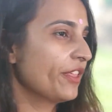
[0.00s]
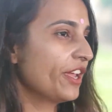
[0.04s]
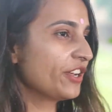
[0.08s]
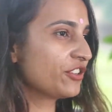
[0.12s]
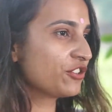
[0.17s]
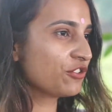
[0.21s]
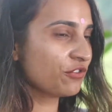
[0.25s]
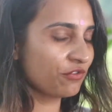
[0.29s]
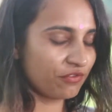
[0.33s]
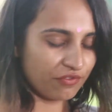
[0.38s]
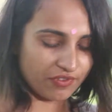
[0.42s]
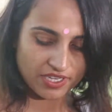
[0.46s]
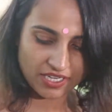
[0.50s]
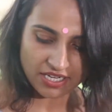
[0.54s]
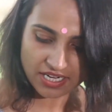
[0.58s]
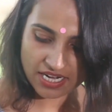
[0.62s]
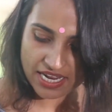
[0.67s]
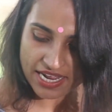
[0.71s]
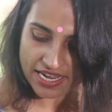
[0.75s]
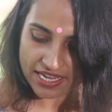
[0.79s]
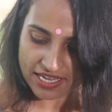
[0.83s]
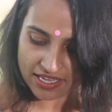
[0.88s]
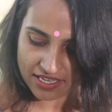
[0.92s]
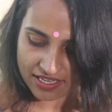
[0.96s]
that you feel
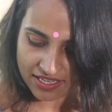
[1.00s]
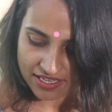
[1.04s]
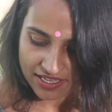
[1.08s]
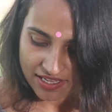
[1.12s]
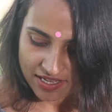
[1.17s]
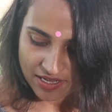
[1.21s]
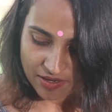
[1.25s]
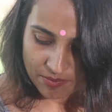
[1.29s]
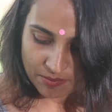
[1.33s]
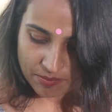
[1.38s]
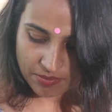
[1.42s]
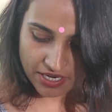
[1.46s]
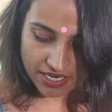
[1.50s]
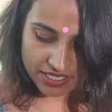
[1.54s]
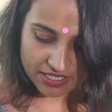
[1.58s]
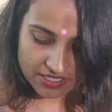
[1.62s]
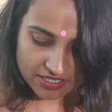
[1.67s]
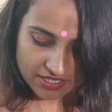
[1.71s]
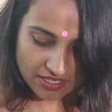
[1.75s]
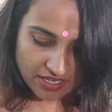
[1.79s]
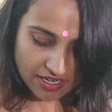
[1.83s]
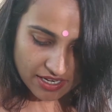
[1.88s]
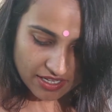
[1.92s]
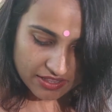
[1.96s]
like.
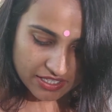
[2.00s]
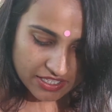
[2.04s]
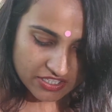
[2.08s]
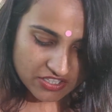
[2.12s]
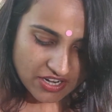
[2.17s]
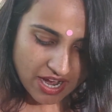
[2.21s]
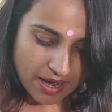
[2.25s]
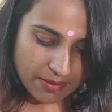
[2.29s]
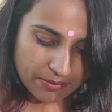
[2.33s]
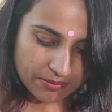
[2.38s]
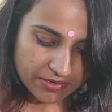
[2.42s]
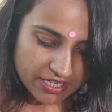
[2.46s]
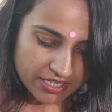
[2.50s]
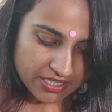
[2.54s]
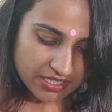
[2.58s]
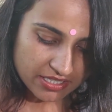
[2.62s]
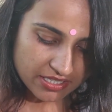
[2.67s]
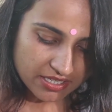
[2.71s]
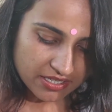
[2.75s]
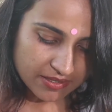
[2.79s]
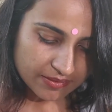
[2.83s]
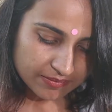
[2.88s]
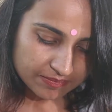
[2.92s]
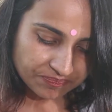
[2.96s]
But the tamarind